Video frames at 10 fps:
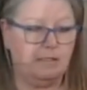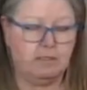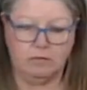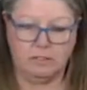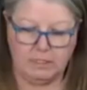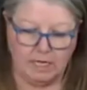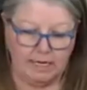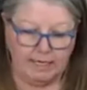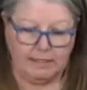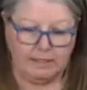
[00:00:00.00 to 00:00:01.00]
so
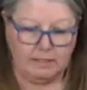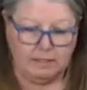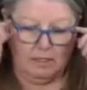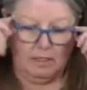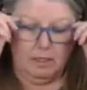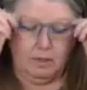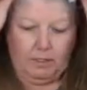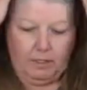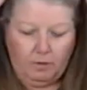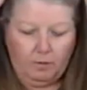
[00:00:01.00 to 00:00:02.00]
tonight
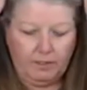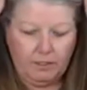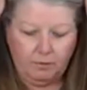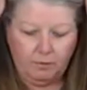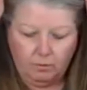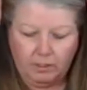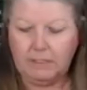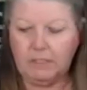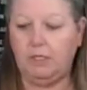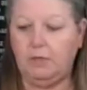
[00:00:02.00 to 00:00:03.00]
we are going to
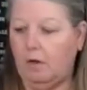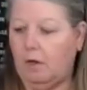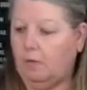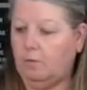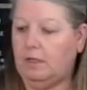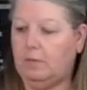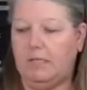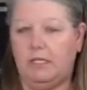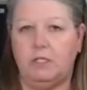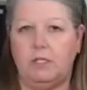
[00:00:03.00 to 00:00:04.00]
continue on with the
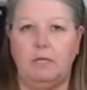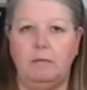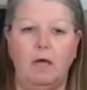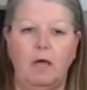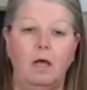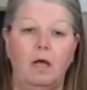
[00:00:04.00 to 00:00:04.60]
beach theme.